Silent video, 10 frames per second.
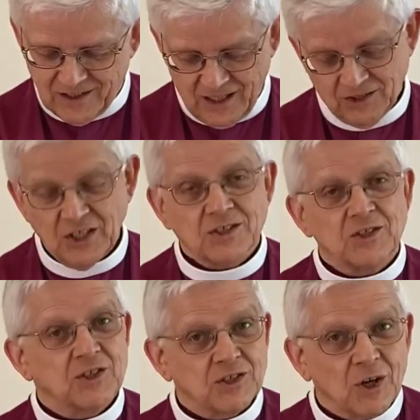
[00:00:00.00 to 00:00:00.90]
as
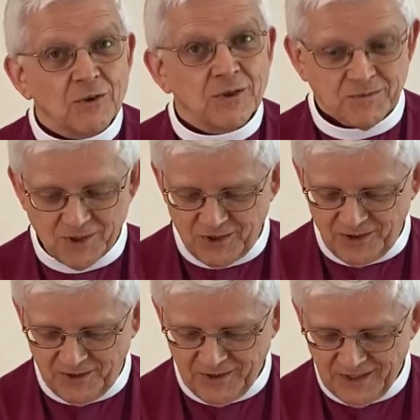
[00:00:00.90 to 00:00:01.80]
Jesus had told them to
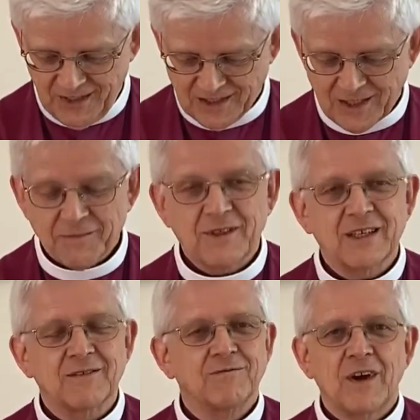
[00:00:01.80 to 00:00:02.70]
do, something